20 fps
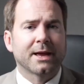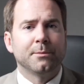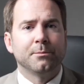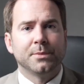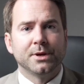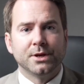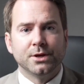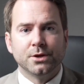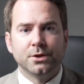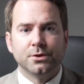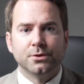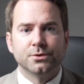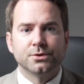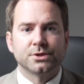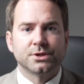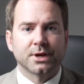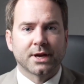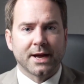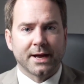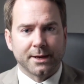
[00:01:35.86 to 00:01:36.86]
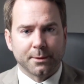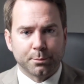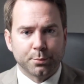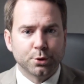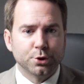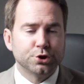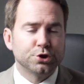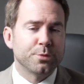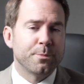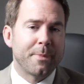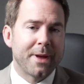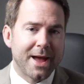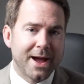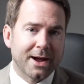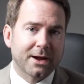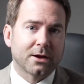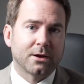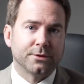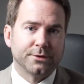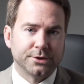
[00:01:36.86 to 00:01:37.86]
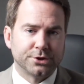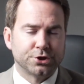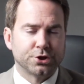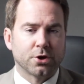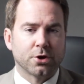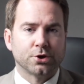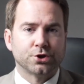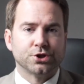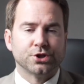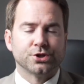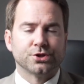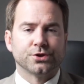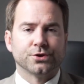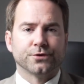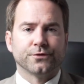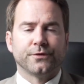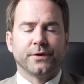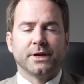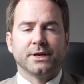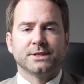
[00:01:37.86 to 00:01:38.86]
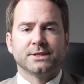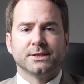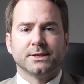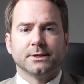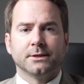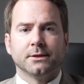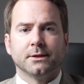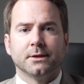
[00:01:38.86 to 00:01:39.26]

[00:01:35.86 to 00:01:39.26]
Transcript: can be used to kind of push back on the charges they're facing.